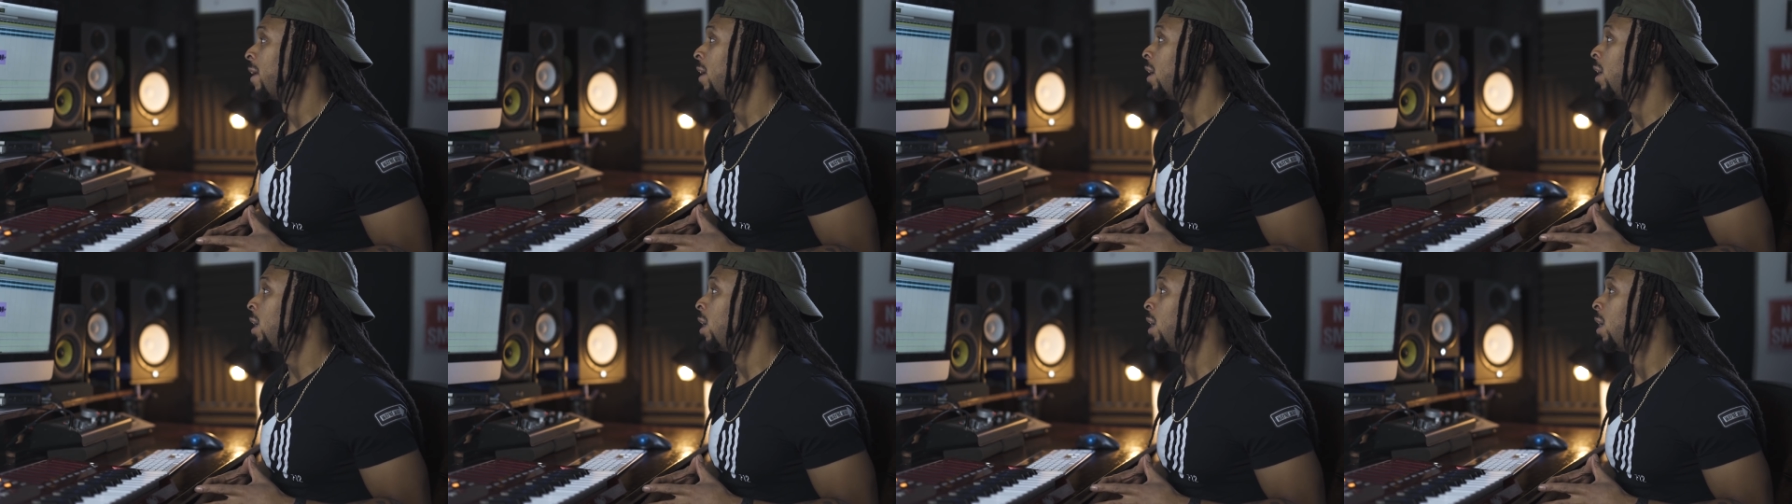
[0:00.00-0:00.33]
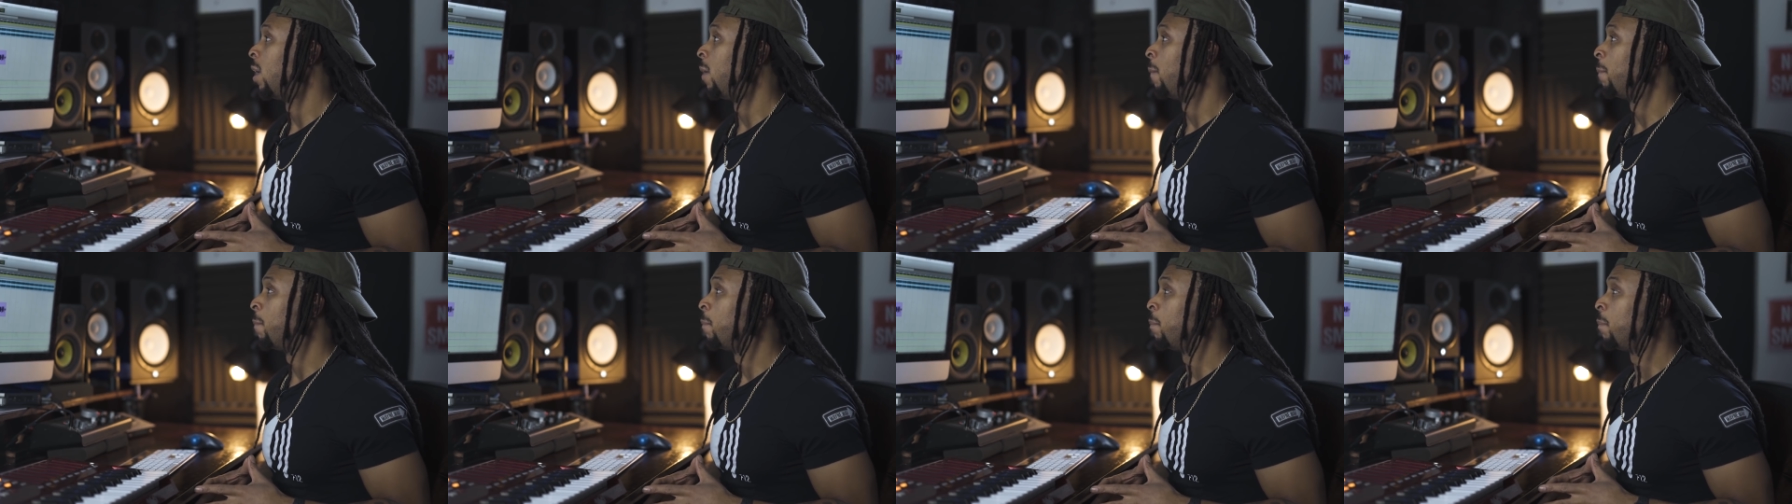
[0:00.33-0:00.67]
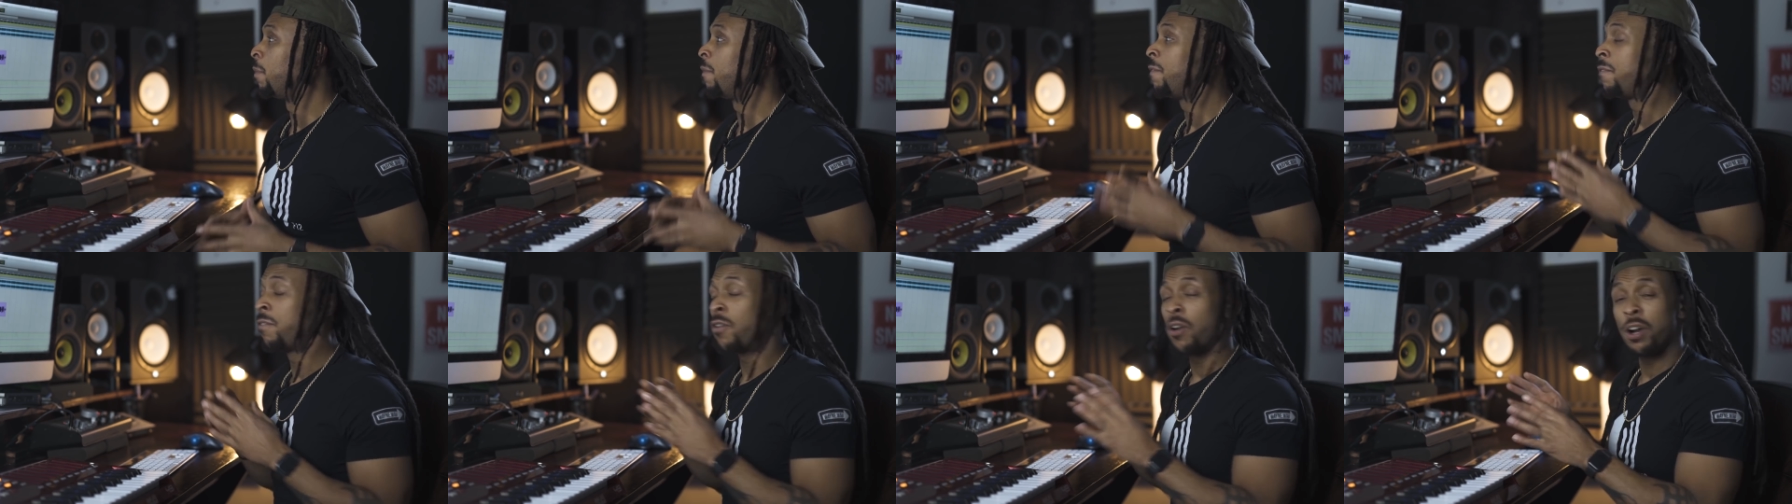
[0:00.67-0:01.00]
Um,
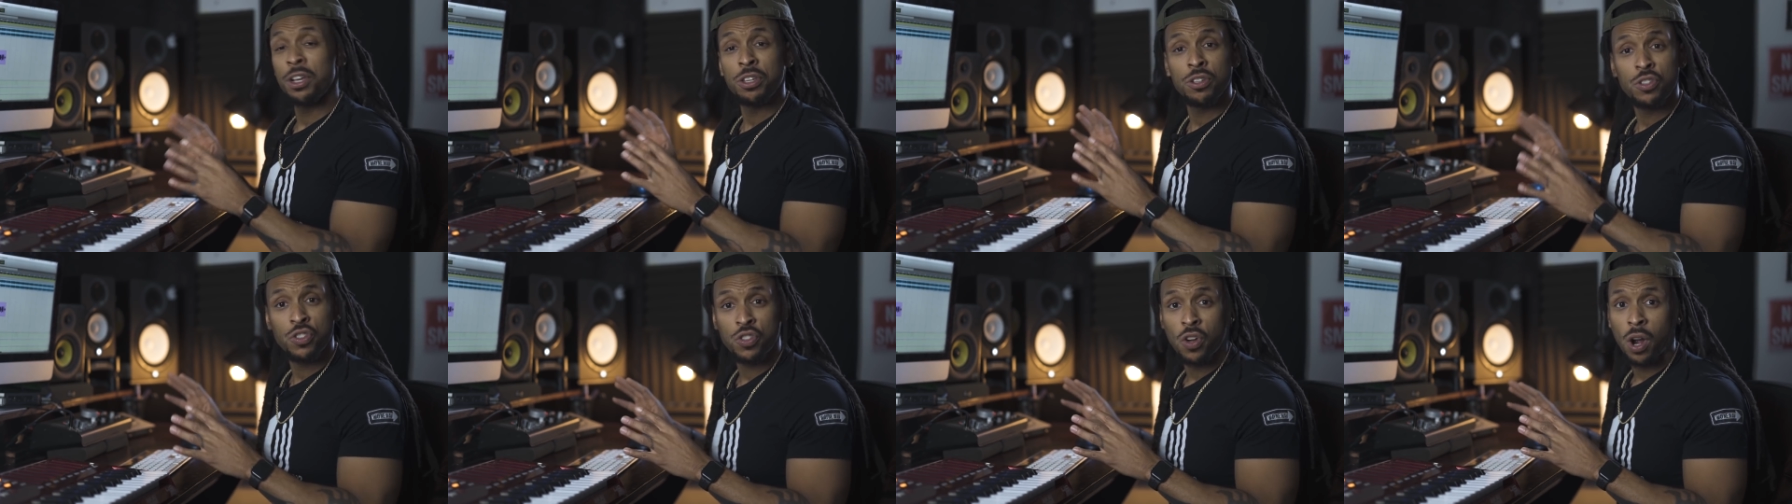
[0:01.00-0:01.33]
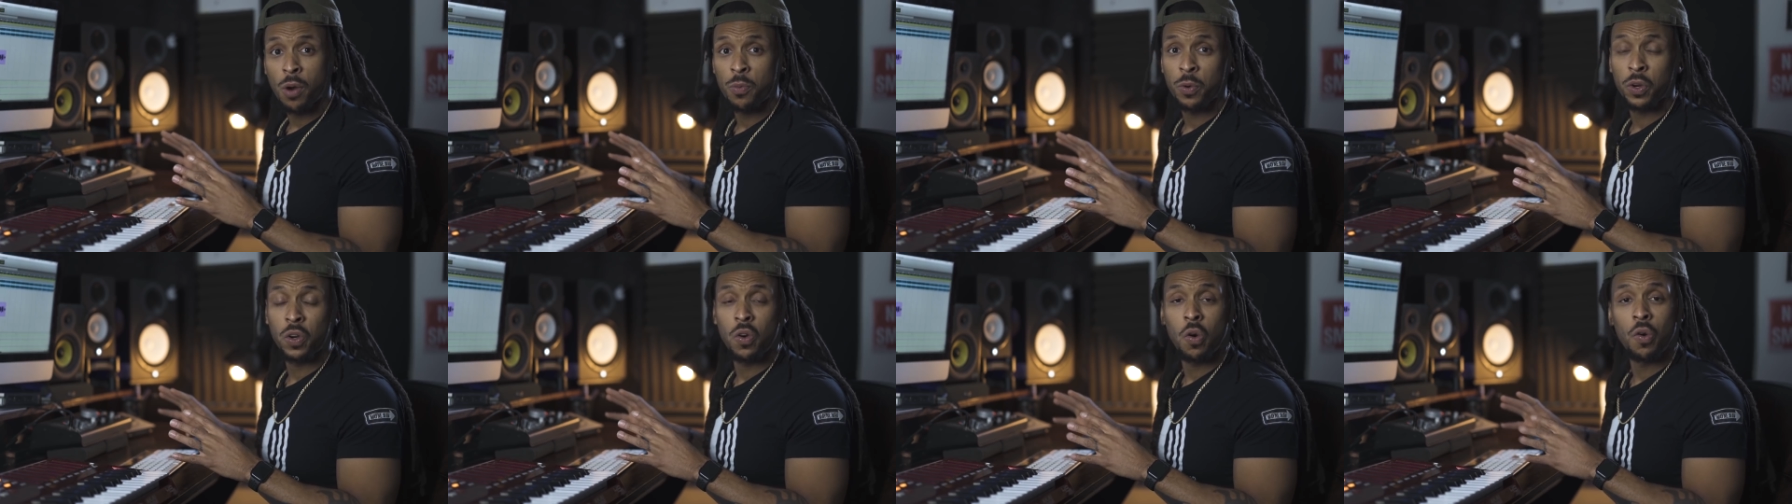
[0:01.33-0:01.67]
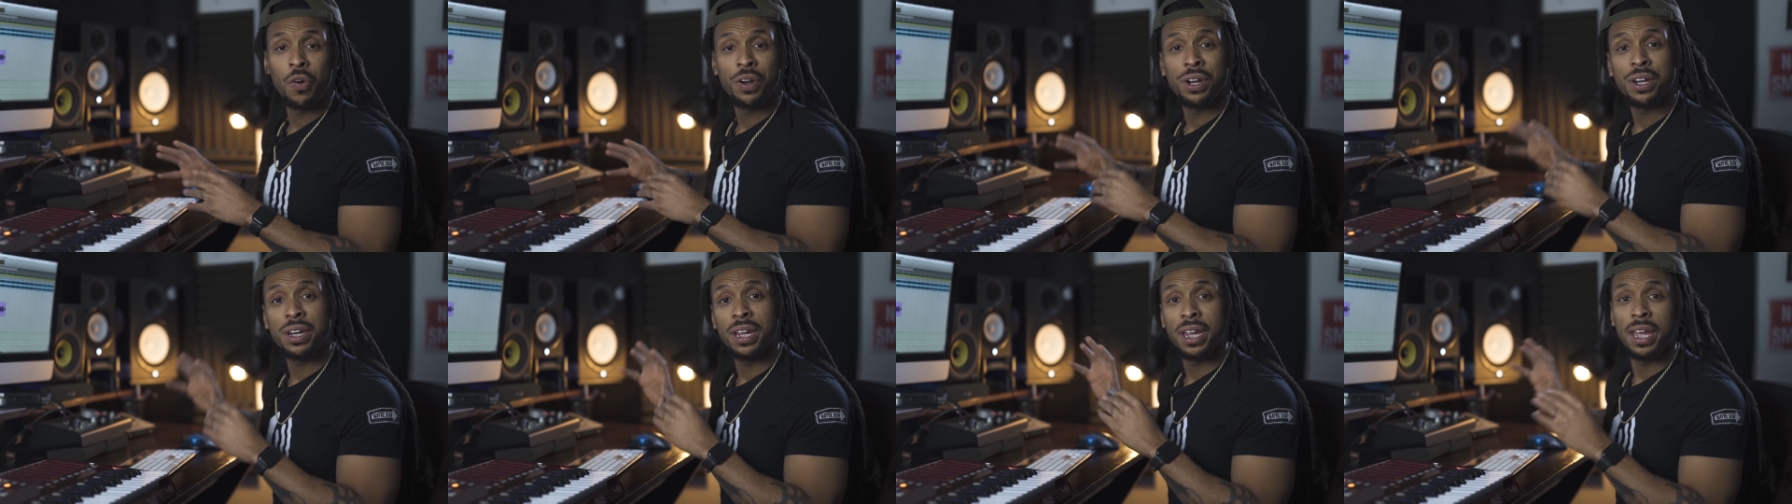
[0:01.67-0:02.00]
before you start
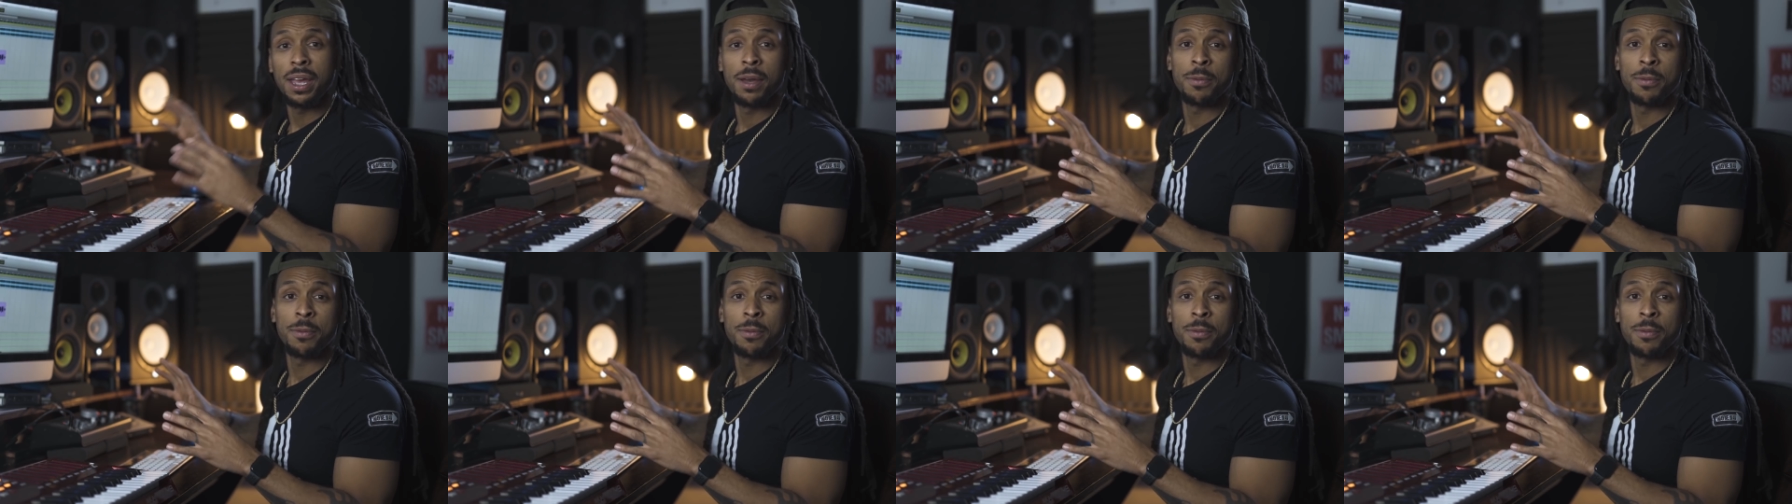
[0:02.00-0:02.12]
recording and